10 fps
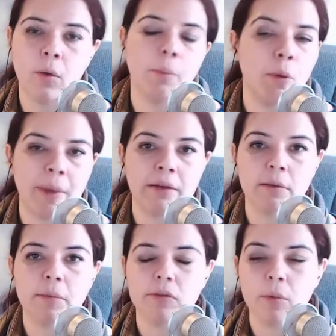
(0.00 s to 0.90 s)
well
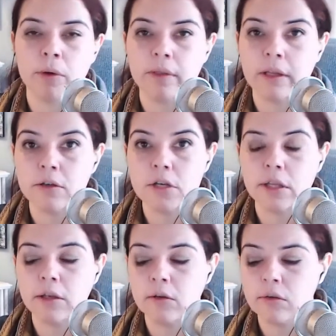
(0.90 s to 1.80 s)
momentum is the word they
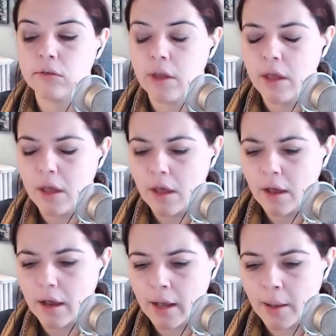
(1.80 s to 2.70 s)
usually use
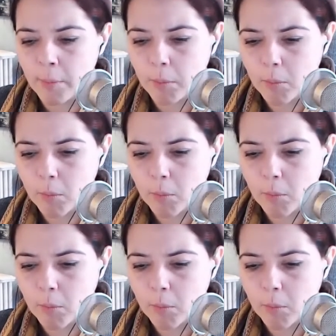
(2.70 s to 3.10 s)
um,